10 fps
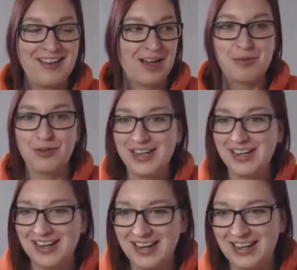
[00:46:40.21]
I'm
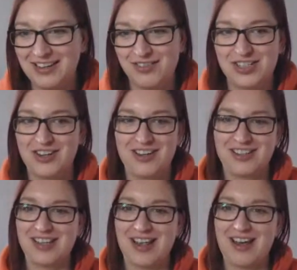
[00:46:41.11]
greedy if I
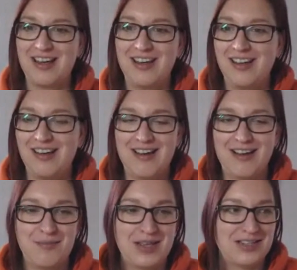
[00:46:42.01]
charge that.
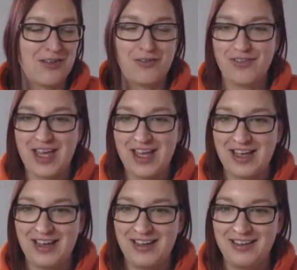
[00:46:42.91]
Um, it's not
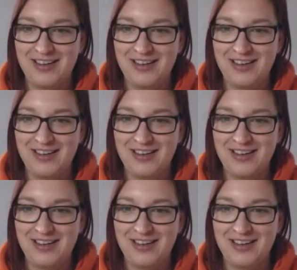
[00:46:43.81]
fair